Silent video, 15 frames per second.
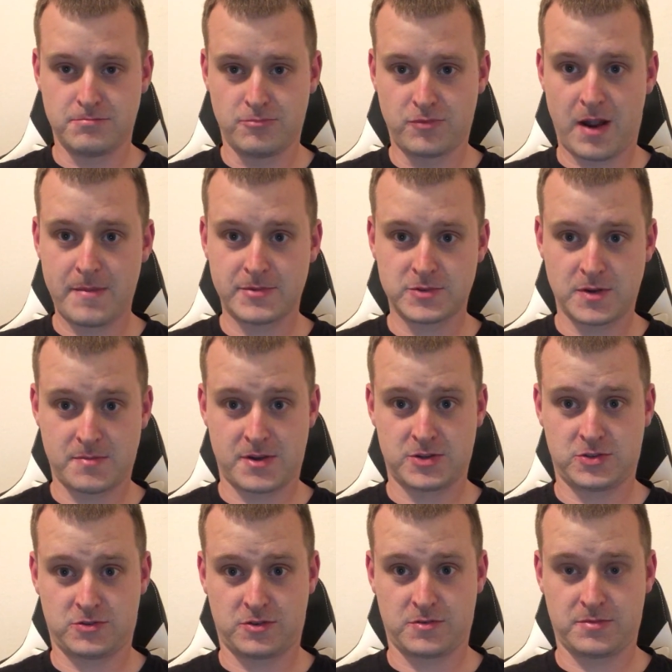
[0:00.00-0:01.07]
right between my
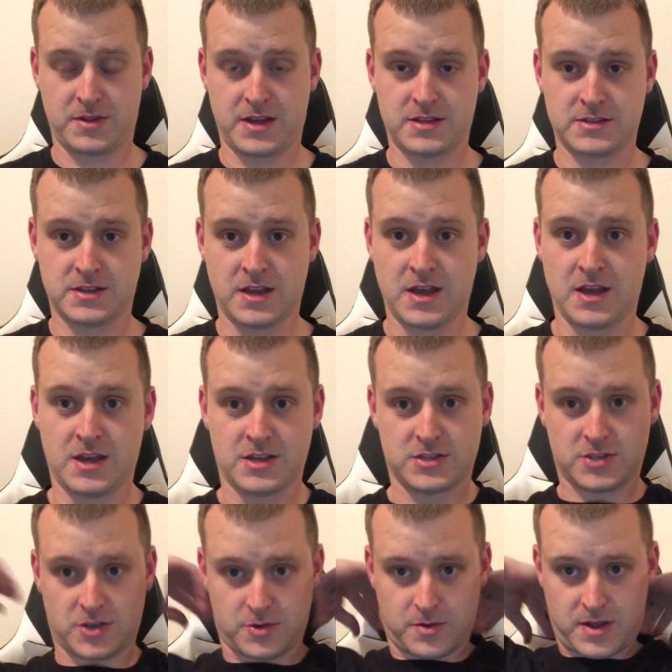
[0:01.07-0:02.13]
shoulder blades.
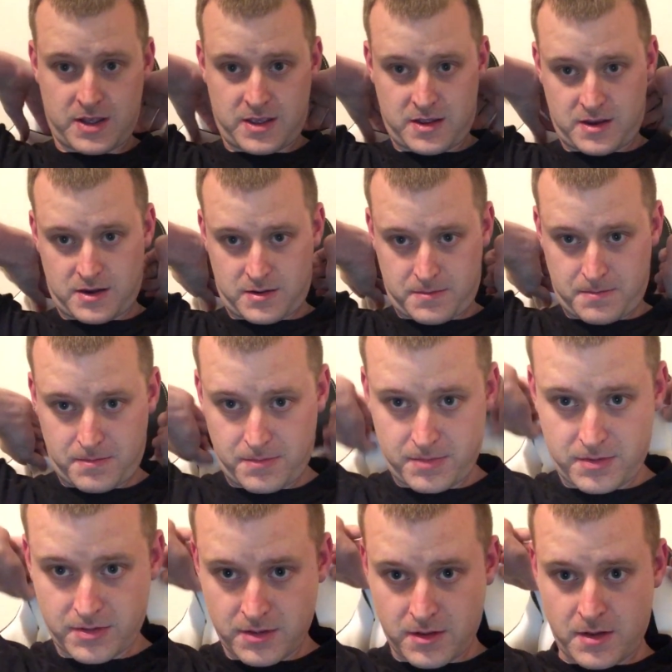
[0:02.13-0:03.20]
So I can
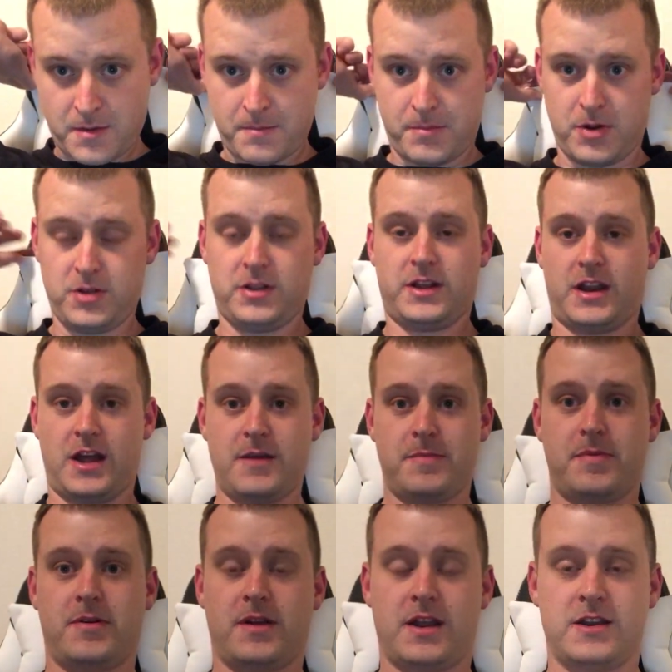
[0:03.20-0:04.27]
pull it up
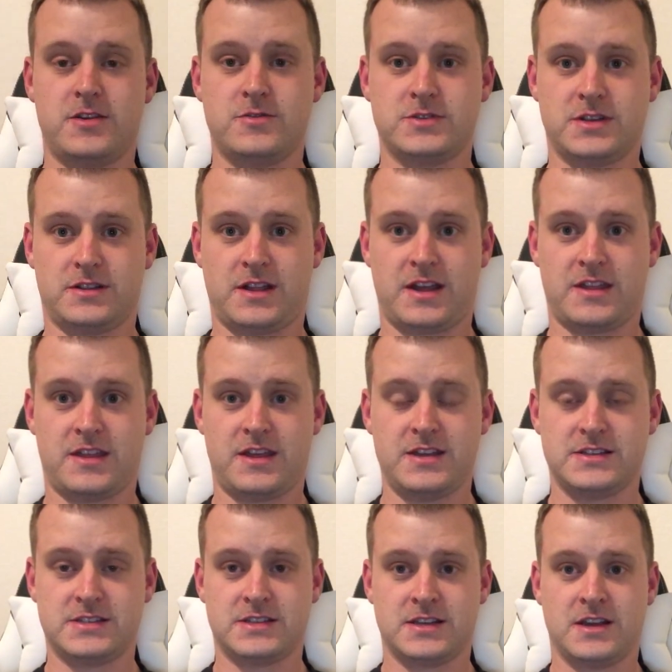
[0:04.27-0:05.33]
and use it like this,
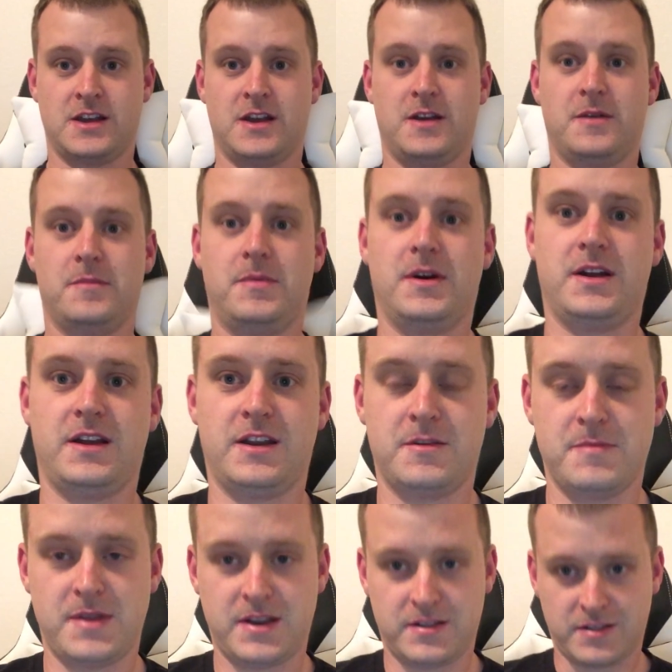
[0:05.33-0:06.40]
but it
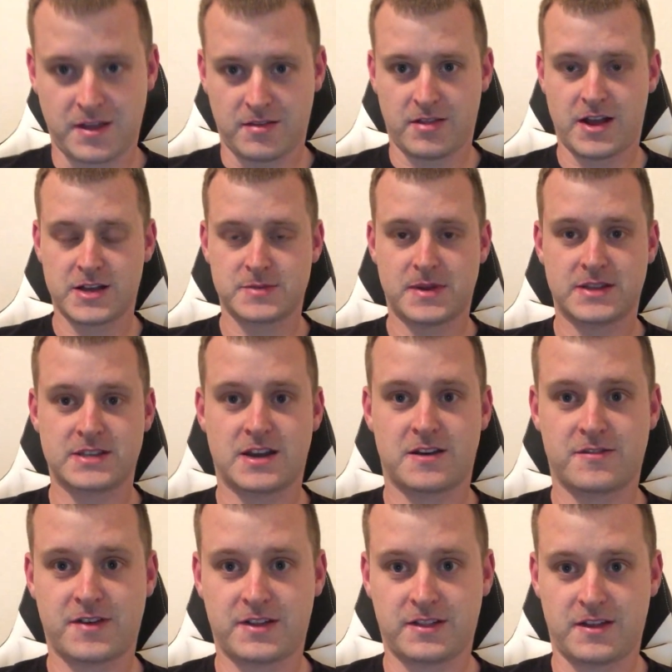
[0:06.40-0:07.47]
immediately locks back down
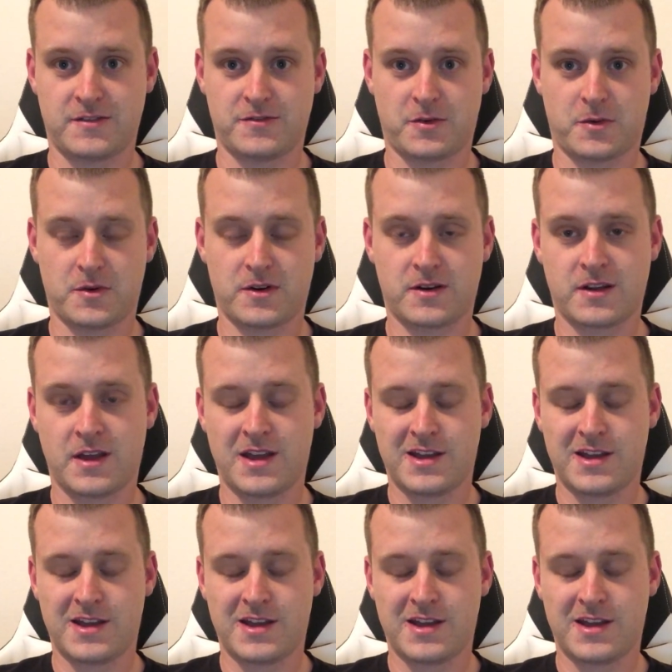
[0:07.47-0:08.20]
if I lean forward.